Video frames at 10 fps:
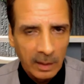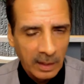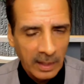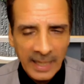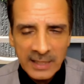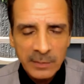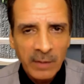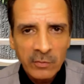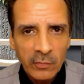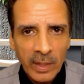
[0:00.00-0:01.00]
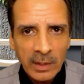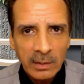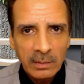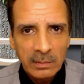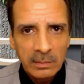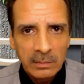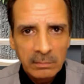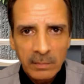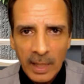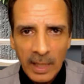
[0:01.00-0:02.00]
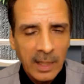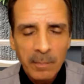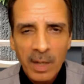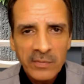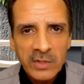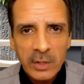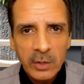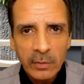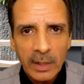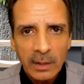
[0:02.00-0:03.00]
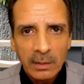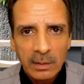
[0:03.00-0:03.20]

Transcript: last month's rent, and a month's security